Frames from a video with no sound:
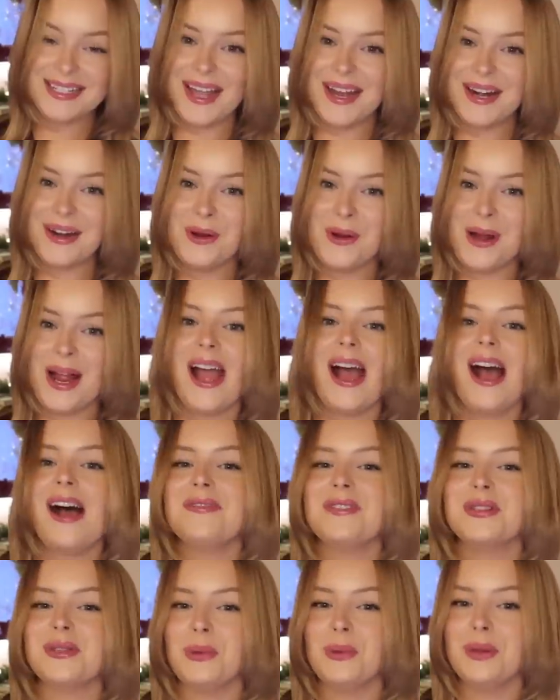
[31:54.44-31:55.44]
category I
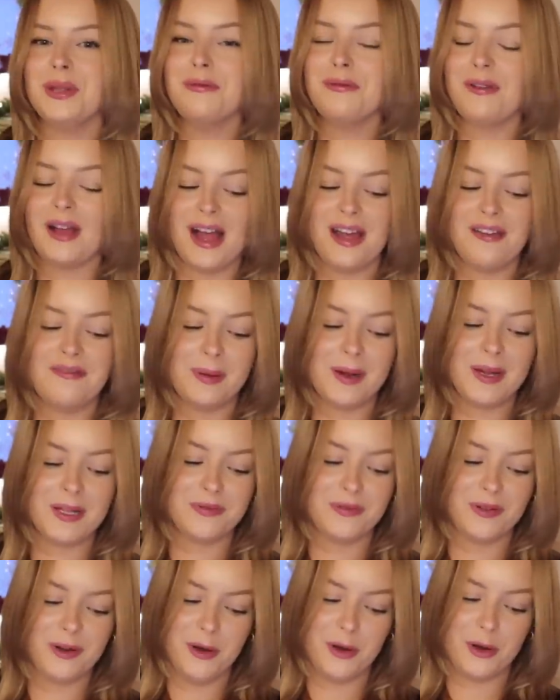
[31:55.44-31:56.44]
have is only 5, but
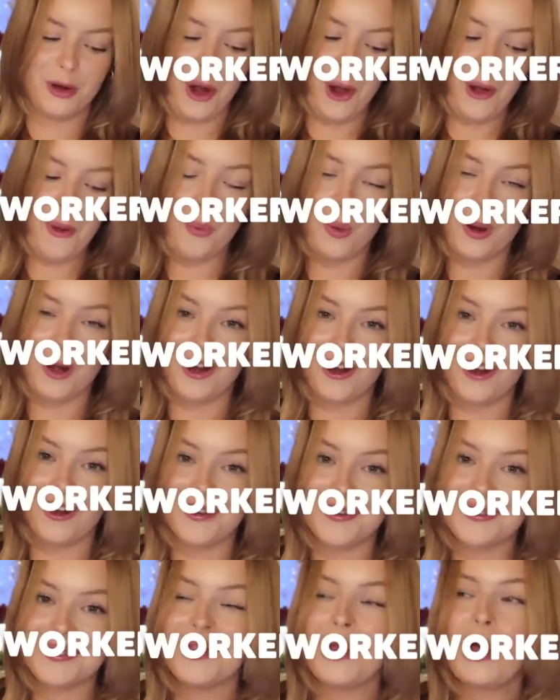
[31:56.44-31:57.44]
it's for your
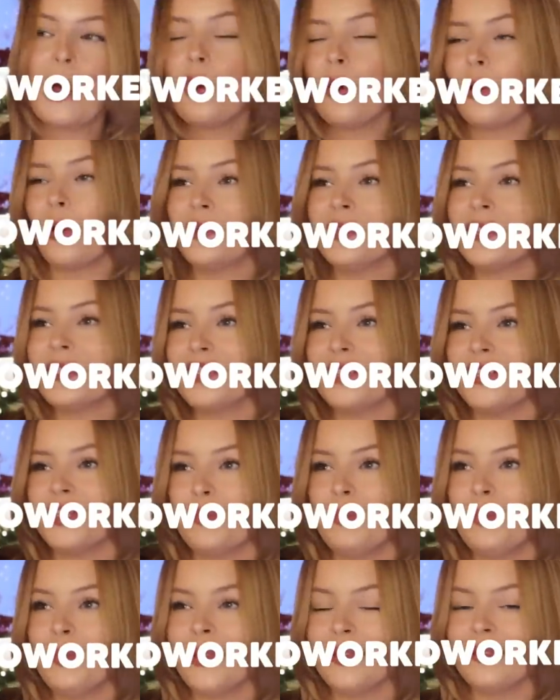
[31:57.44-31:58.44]
coworkers, or this could
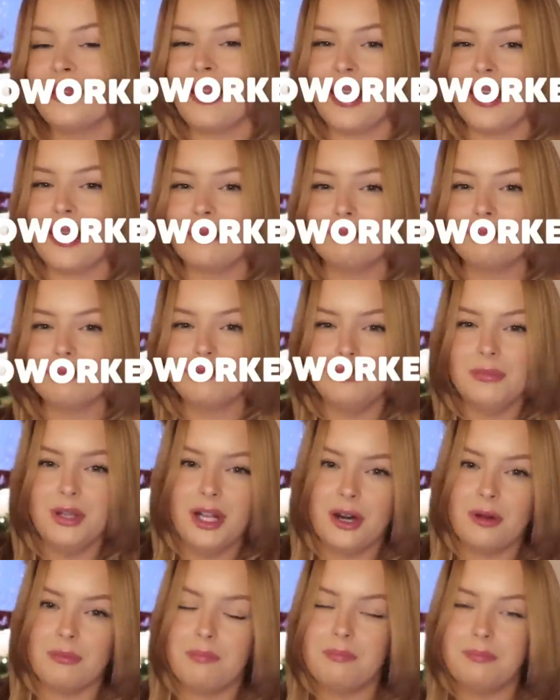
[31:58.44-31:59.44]
just be like,
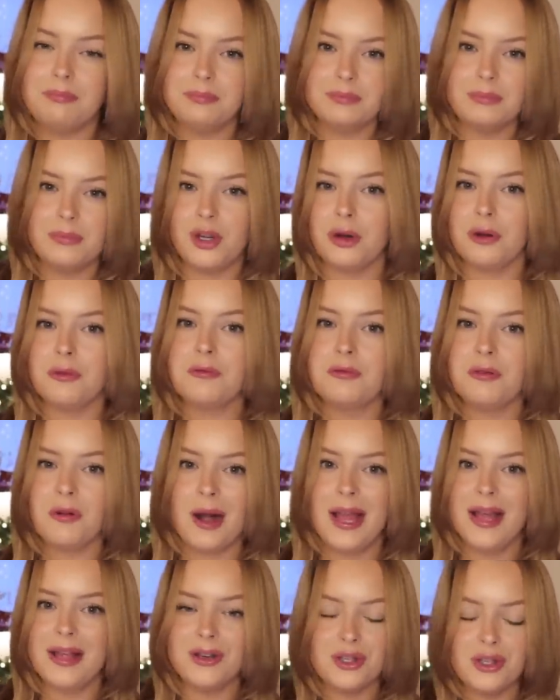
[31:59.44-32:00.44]
you know, your
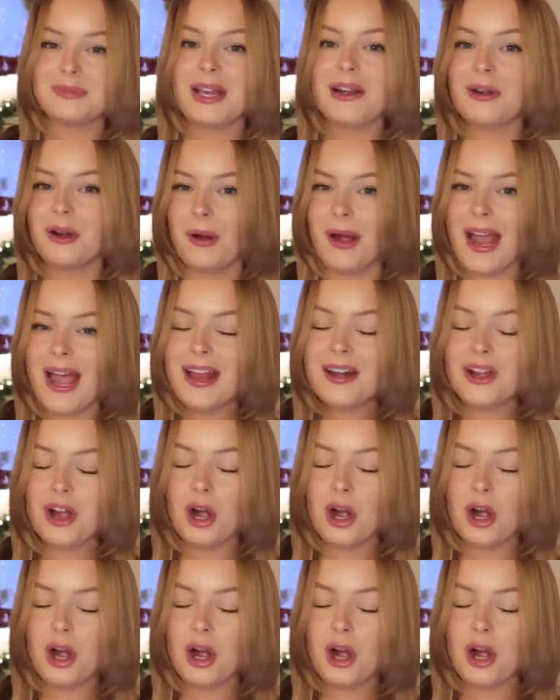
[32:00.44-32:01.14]
friend. I don't know, I had